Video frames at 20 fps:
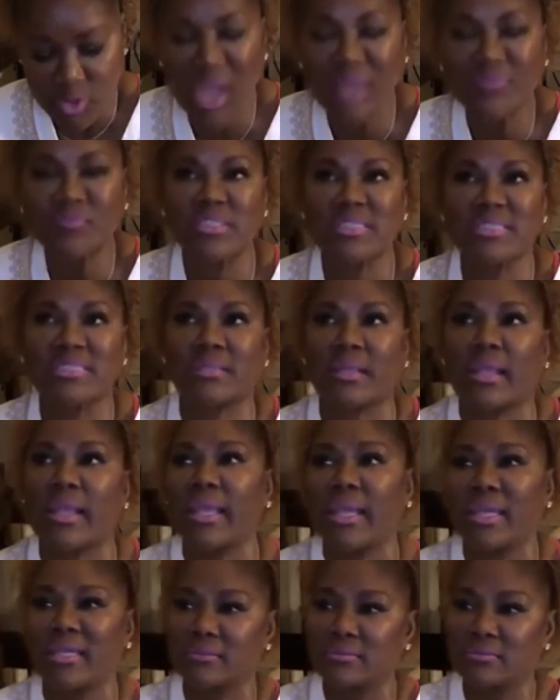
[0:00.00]

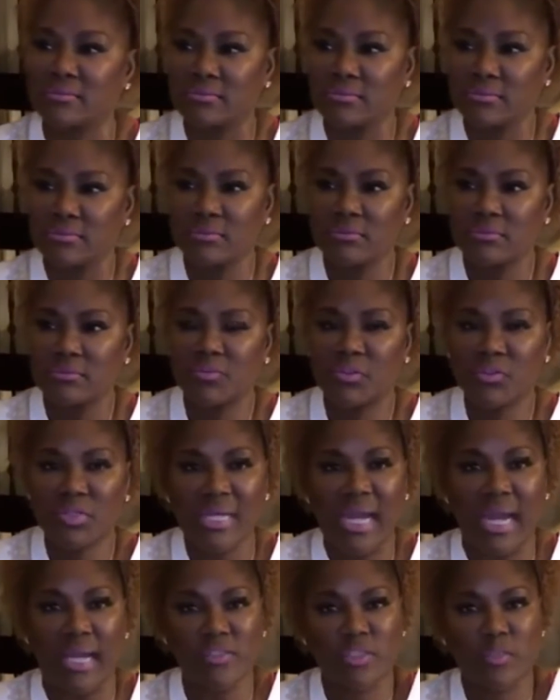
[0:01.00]
stand for the
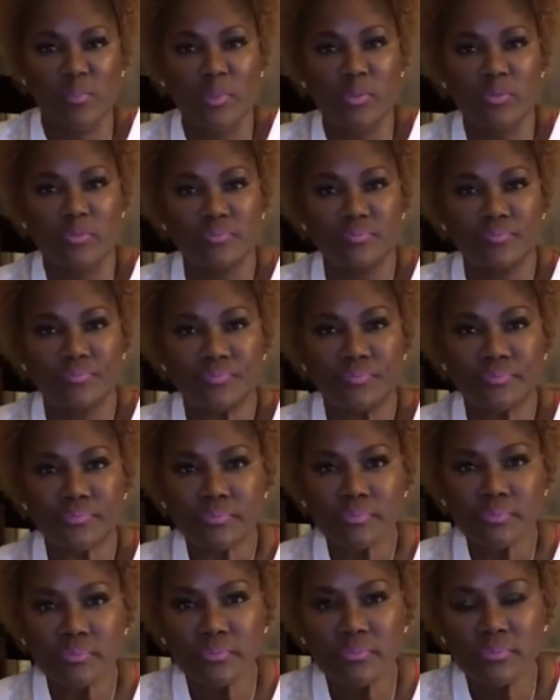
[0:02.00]
gospel.
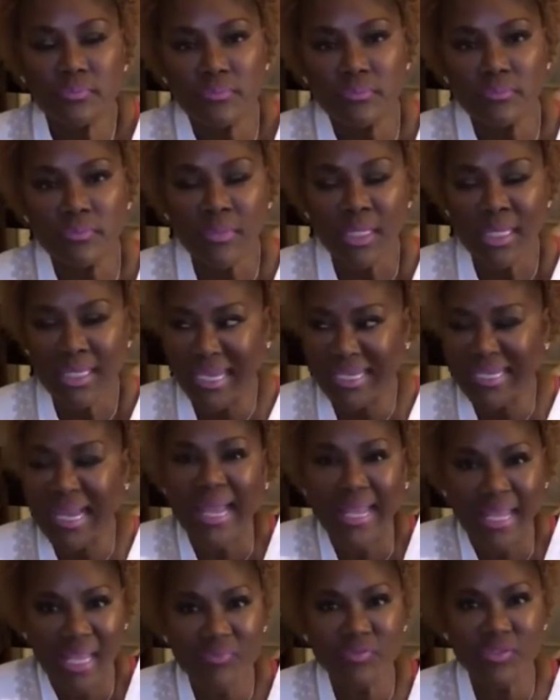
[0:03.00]
And I
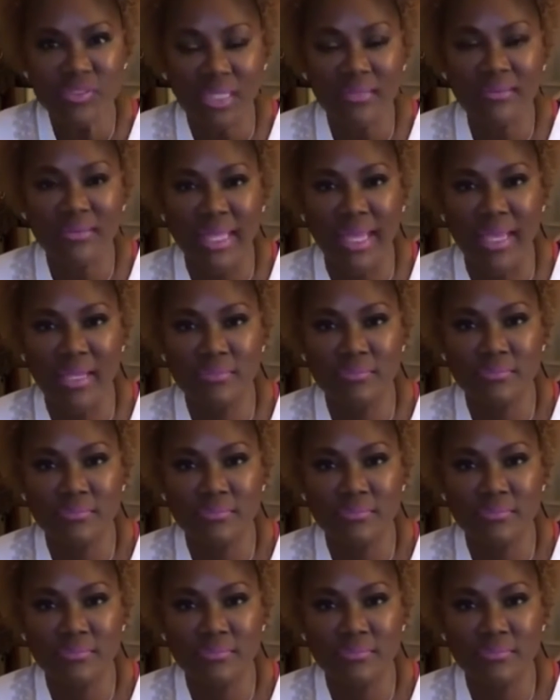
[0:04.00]
have done that.